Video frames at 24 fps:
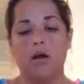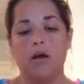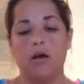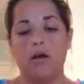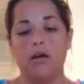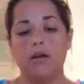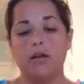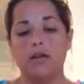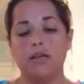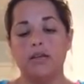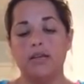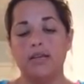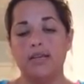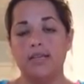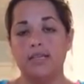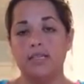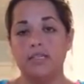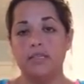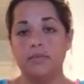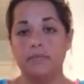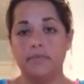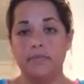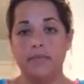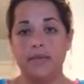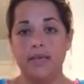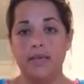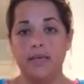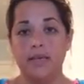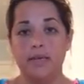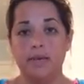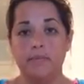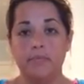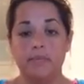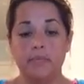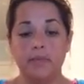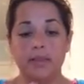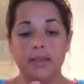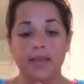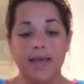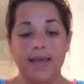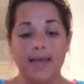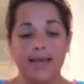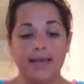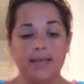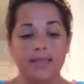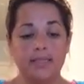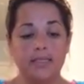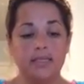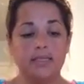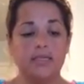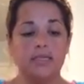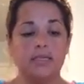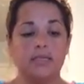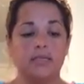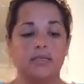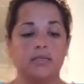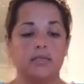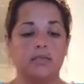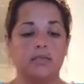are going to need to be placed